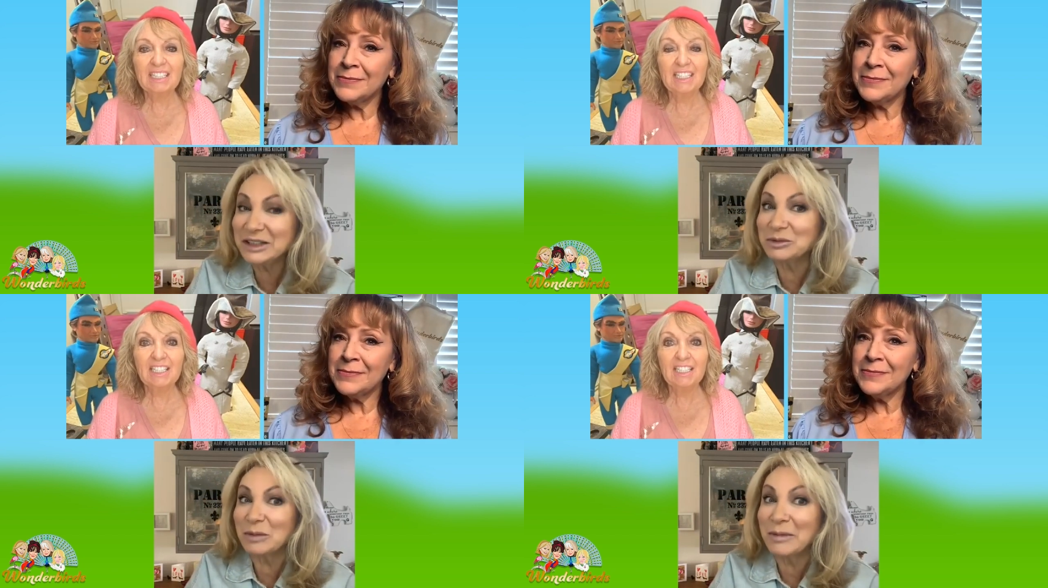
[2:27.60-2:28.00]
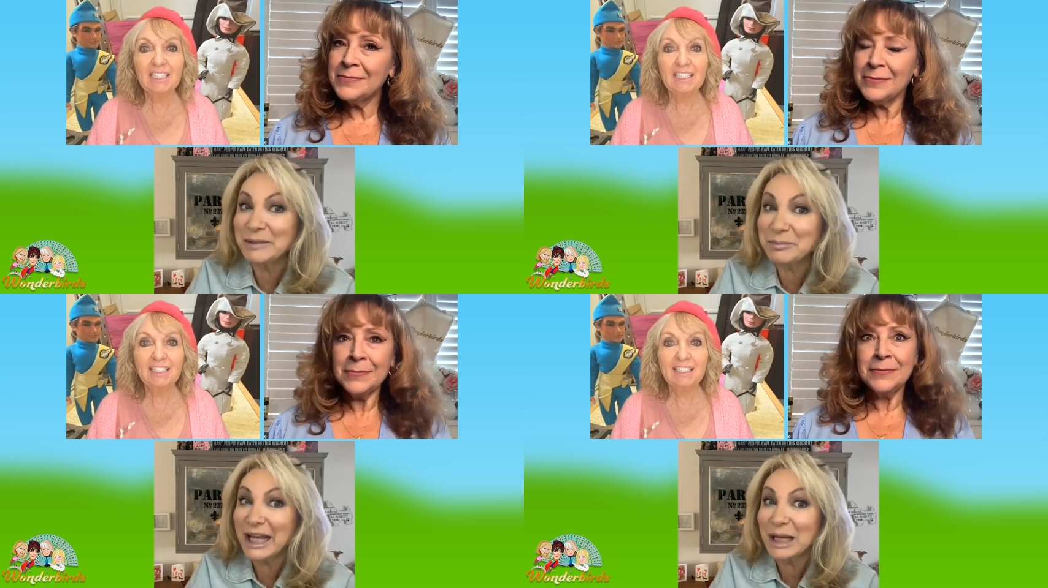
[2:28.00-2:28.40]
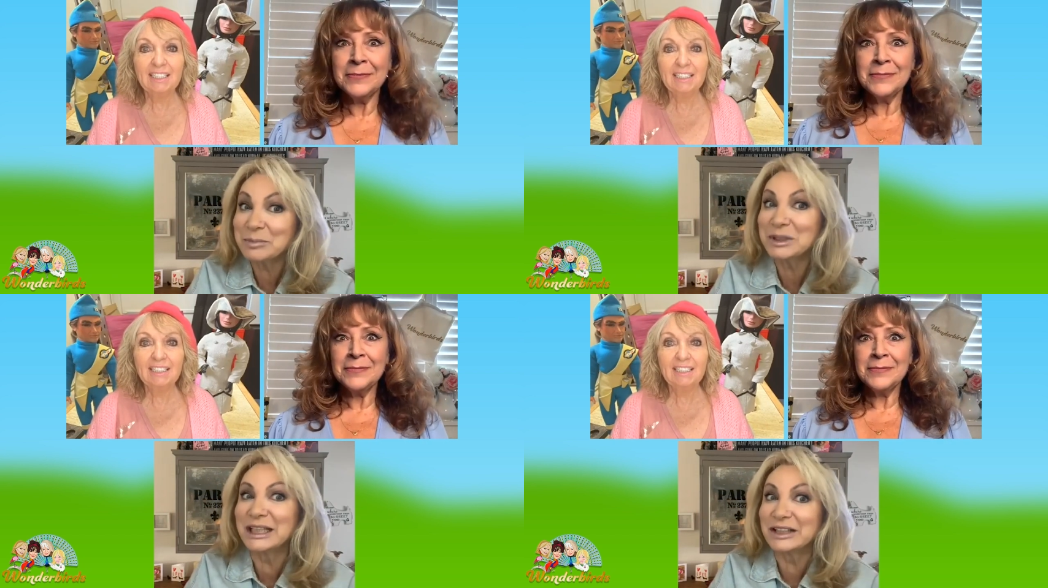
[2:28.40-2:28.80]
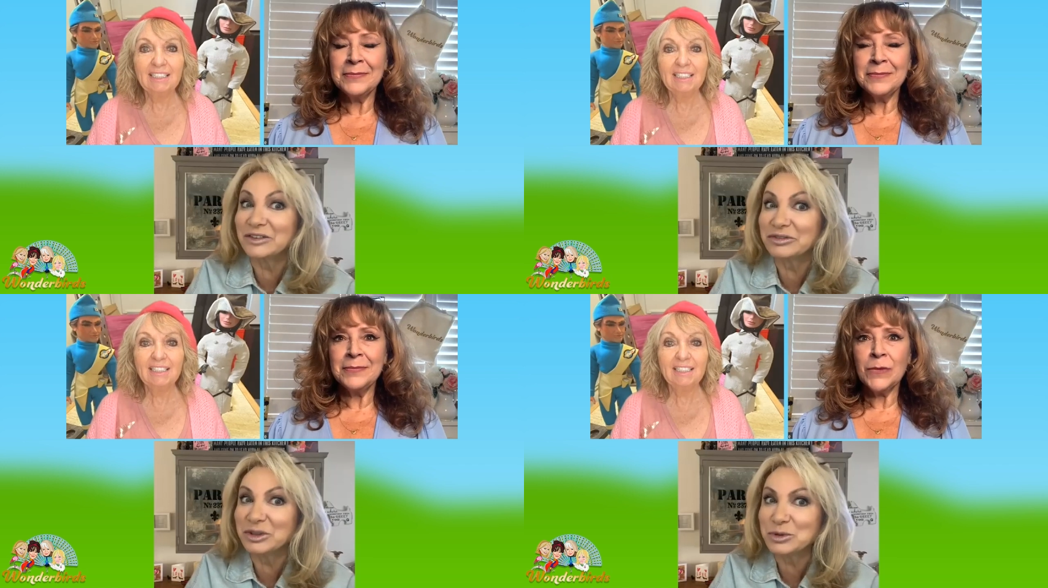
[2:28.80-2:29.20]
Speaker 1: you what might be happening in
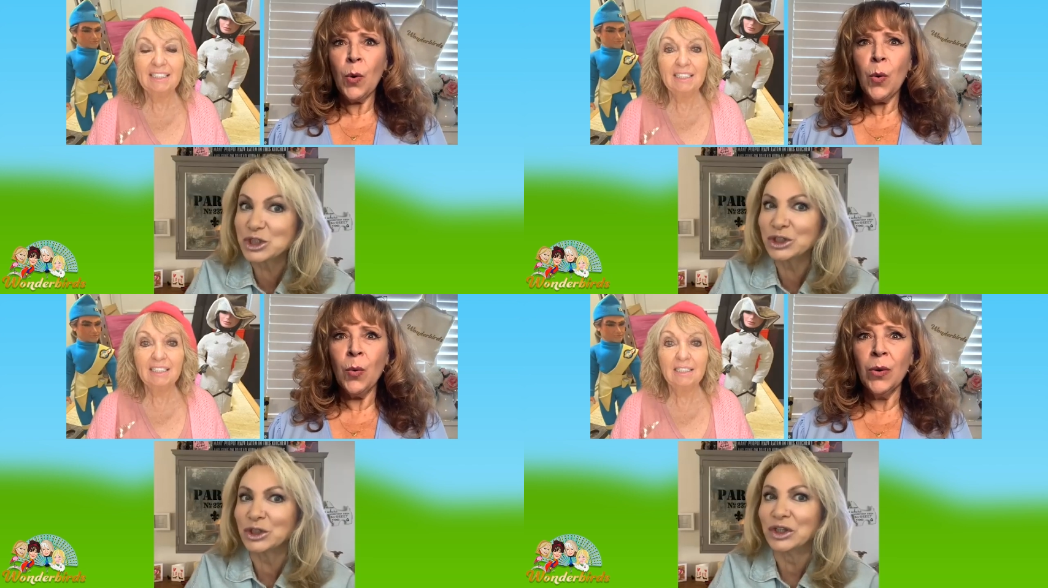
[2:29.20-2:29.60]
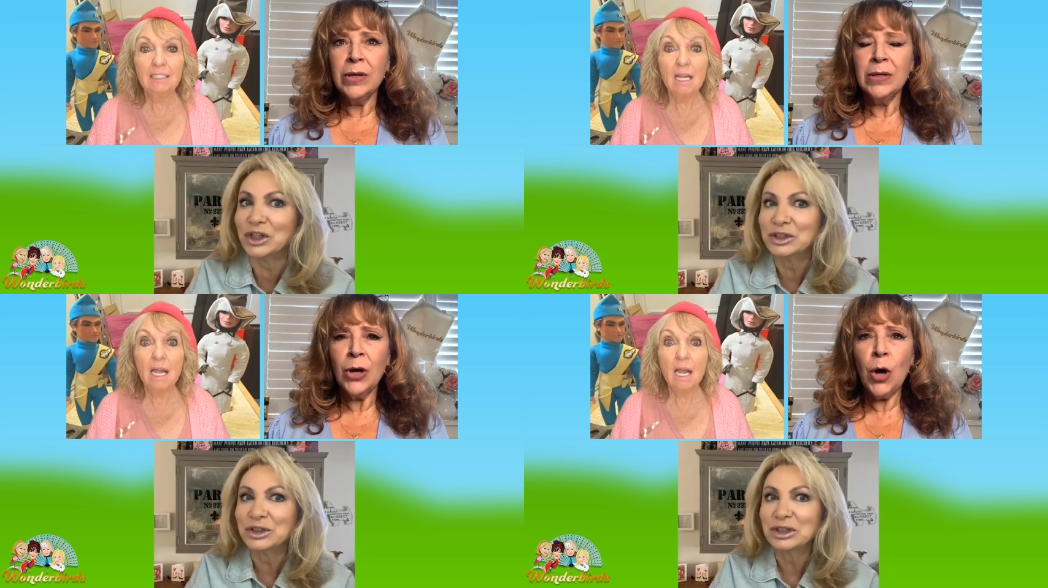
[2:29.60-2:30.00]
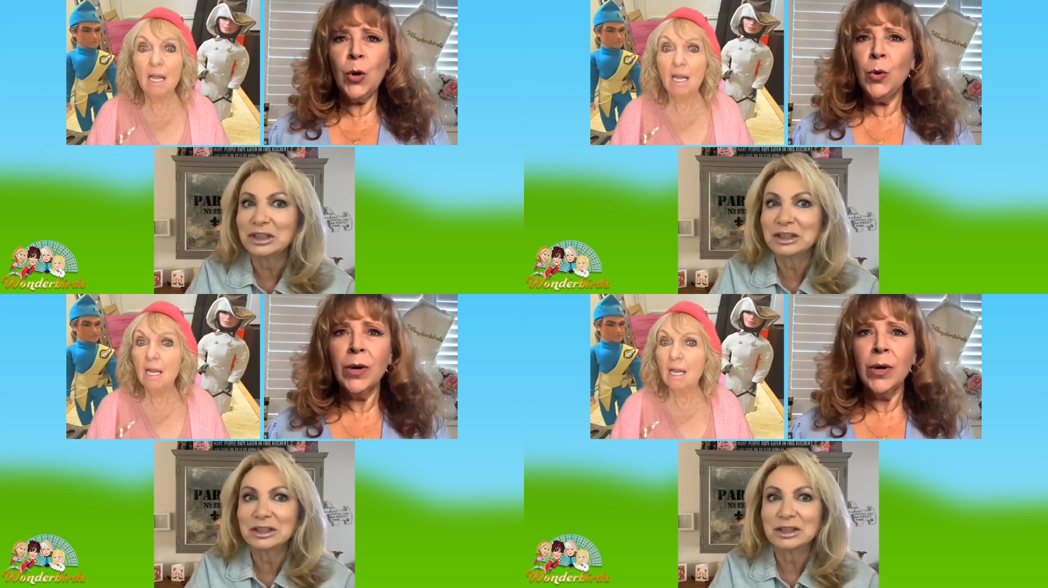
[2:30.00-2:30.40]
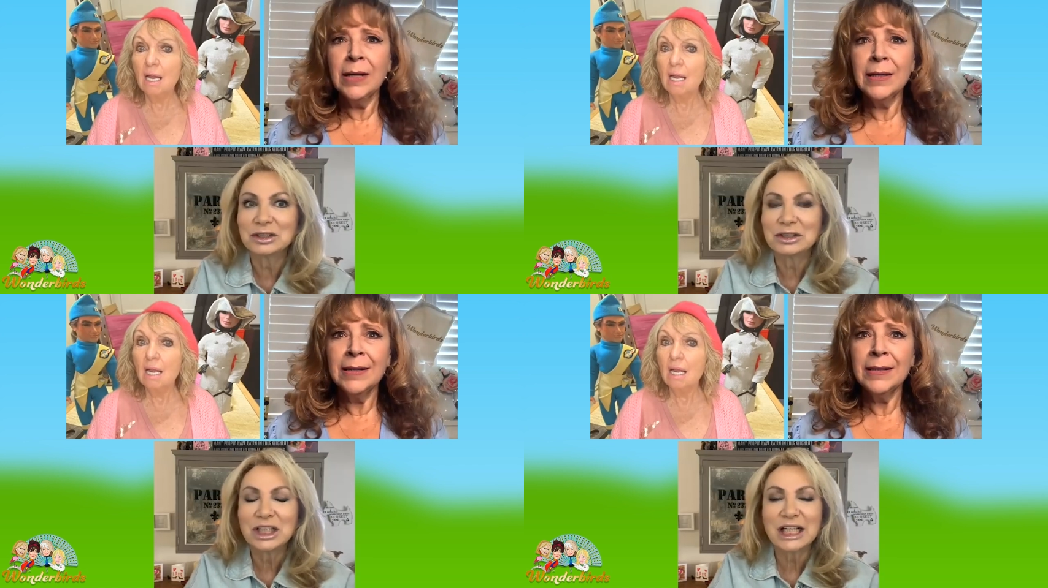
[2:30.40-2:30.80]
the future. Ooh, who?
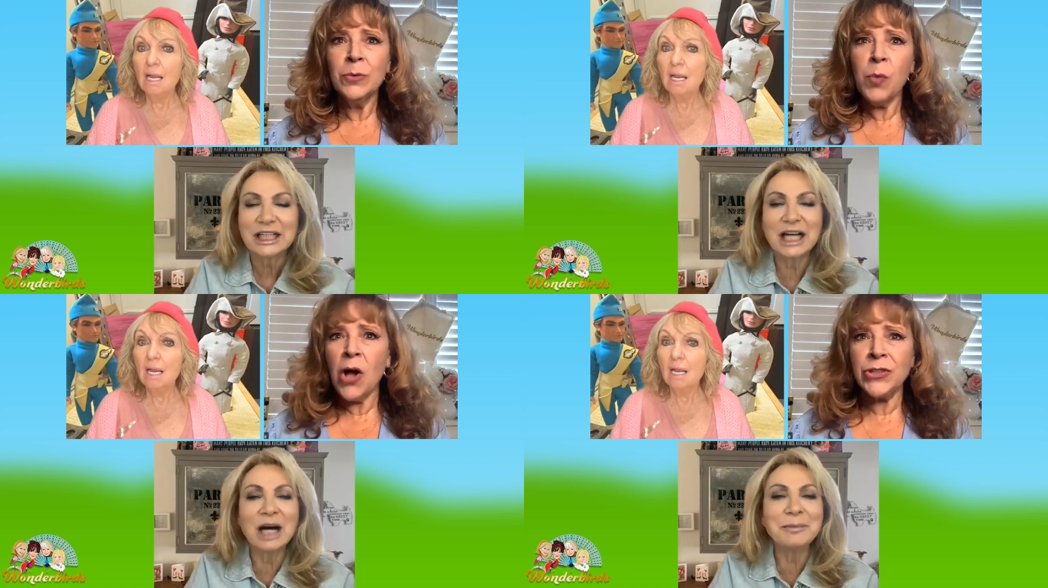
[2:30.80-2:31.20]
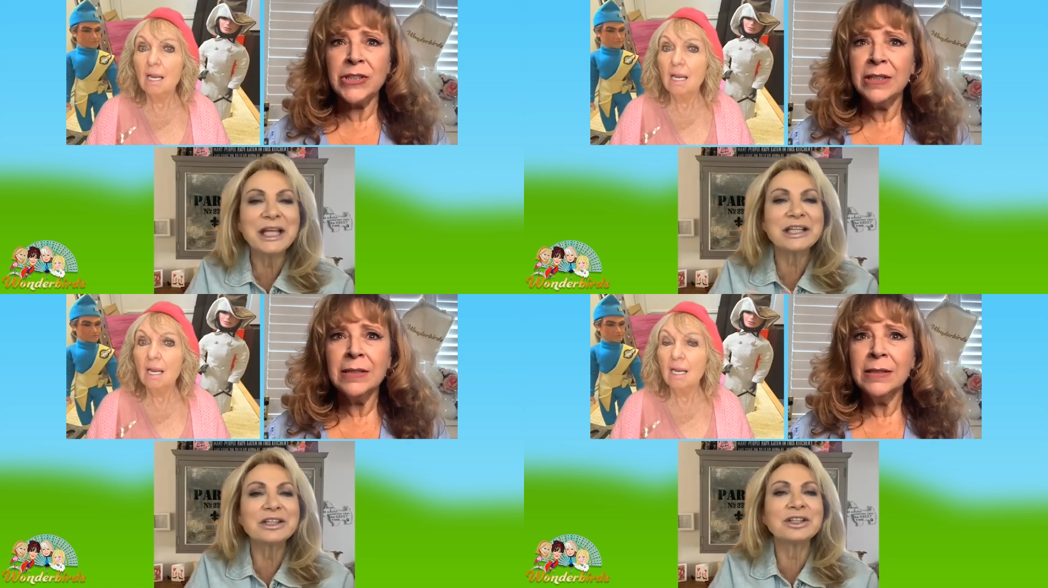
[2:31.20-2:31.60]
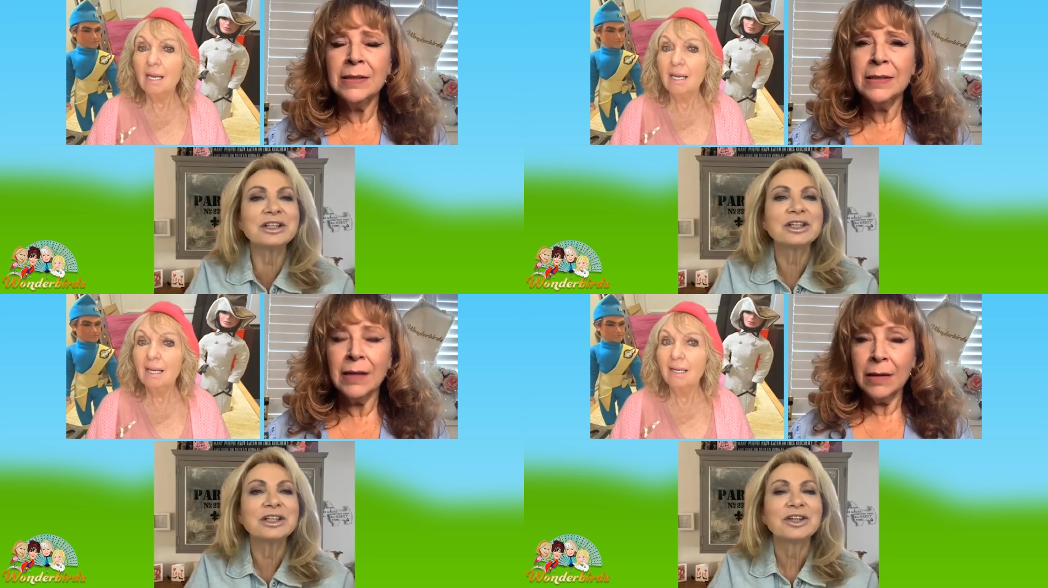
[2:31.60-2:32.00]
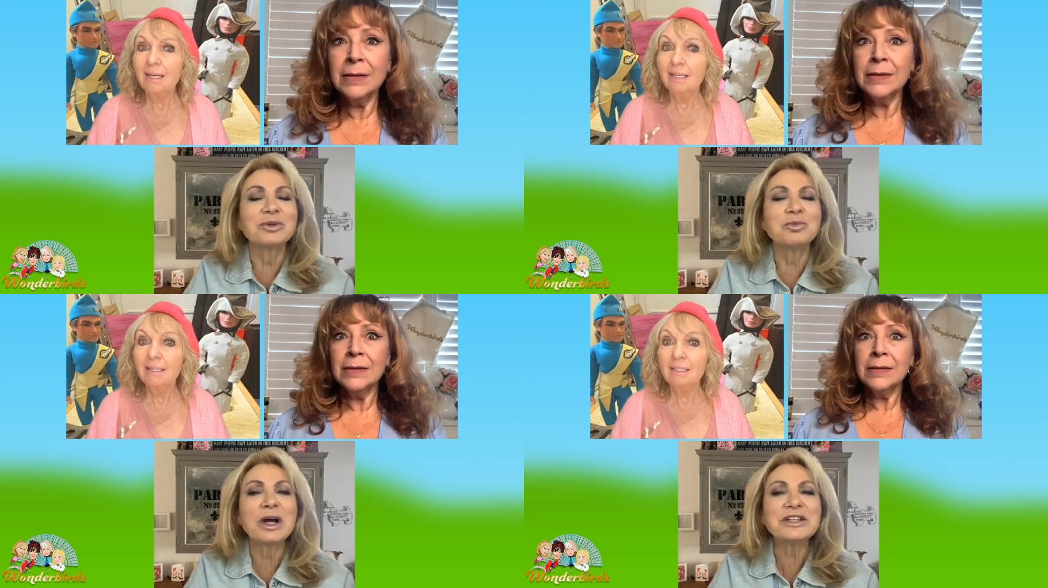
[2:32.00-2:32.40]
What? Come in, the
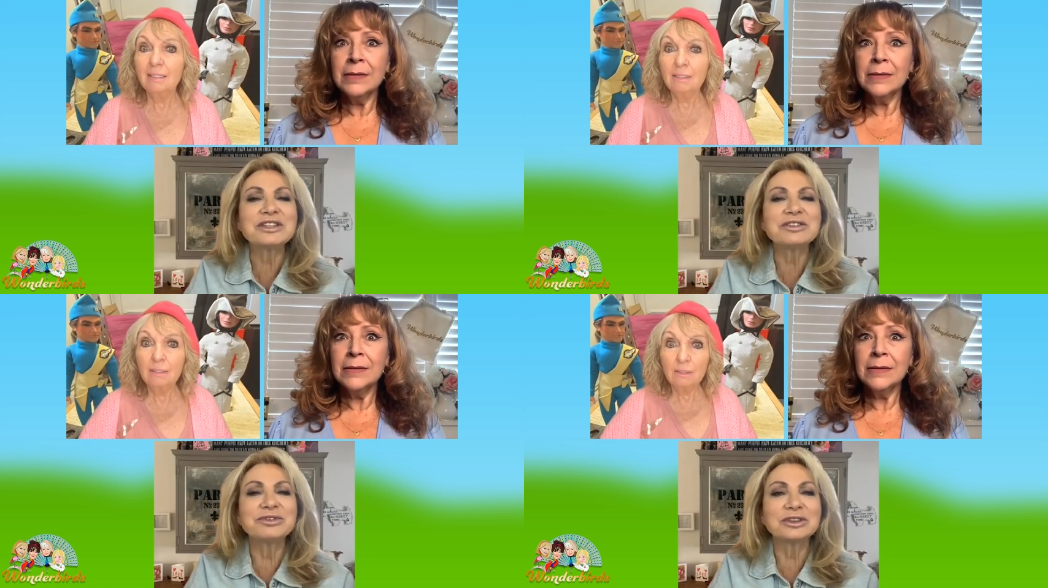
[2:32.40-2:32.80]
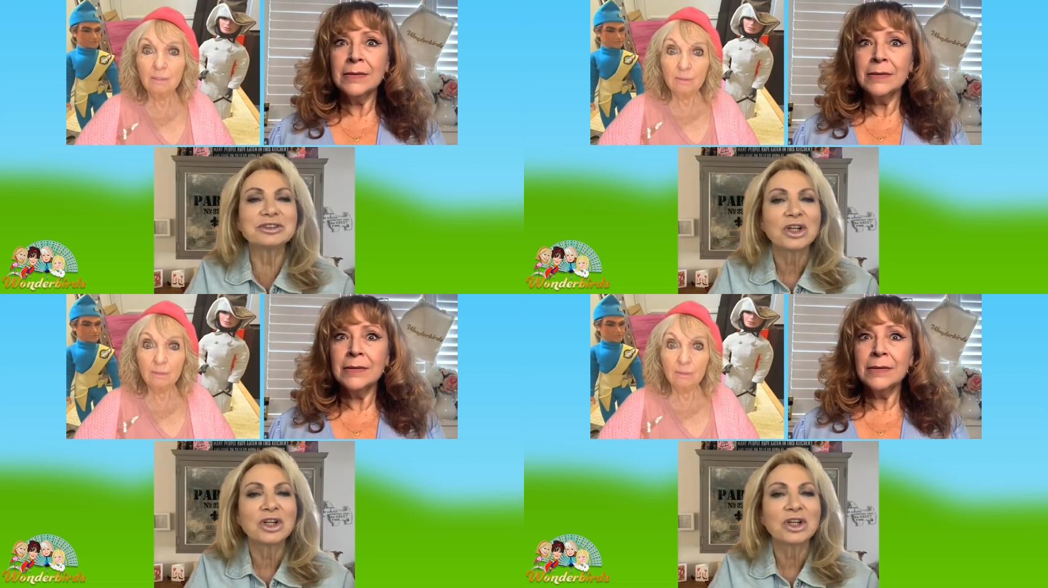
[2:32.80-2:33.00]
wonderful,